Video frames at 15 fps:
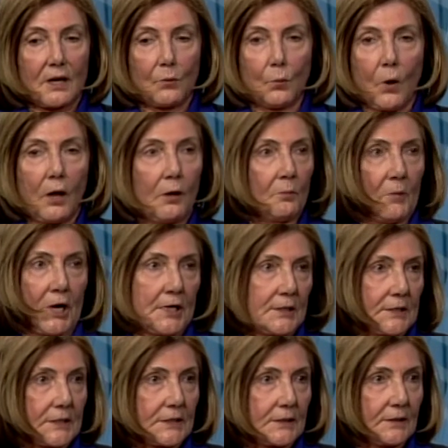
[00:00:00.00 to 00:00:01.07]

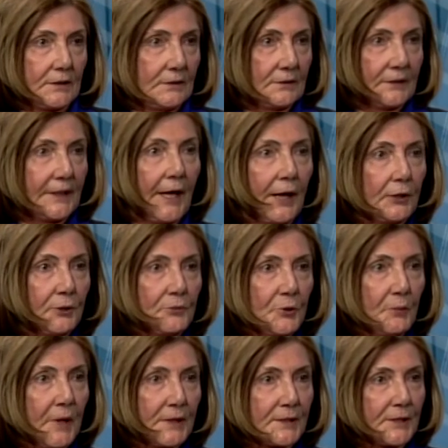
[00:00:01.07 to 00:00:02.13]
Walmart in Gallup, New
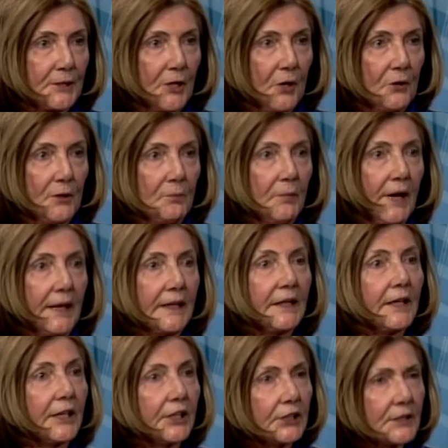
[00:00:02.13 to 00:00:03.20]
Mexico, and buying
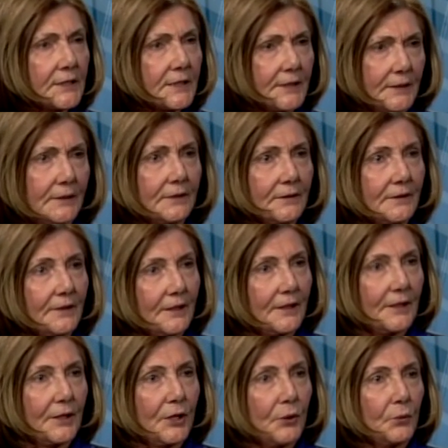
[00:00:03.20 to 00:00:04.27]
kerosene
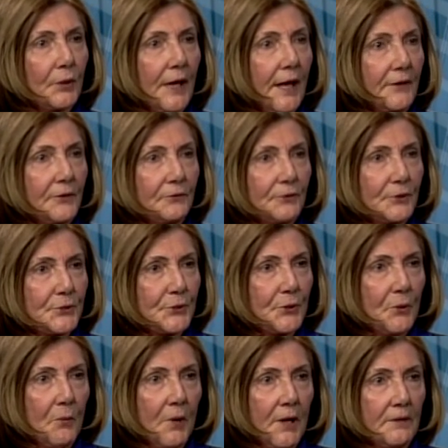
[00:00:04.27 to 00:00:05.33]
at the first of
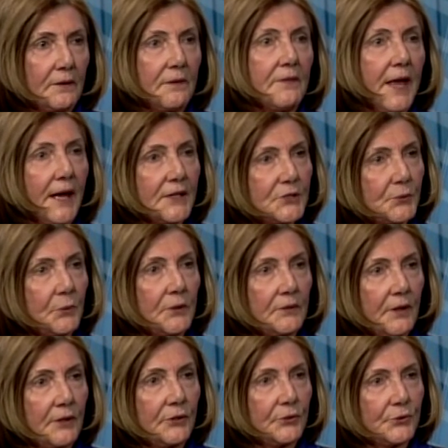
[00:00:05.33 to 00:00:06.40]
the month, and that's what
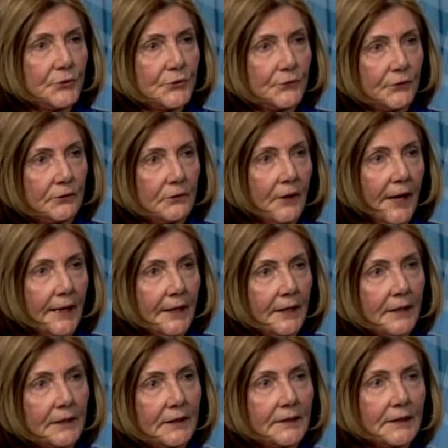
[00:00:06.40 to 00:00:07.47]
they use for
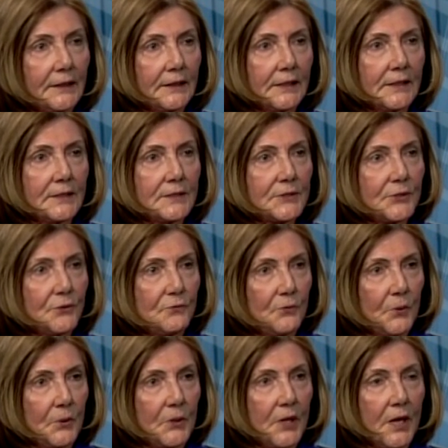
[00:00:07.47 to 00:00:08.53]
lighting and heating and so
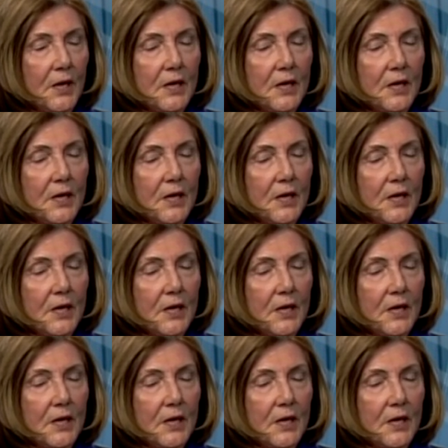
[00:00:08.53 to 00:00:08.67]
forth.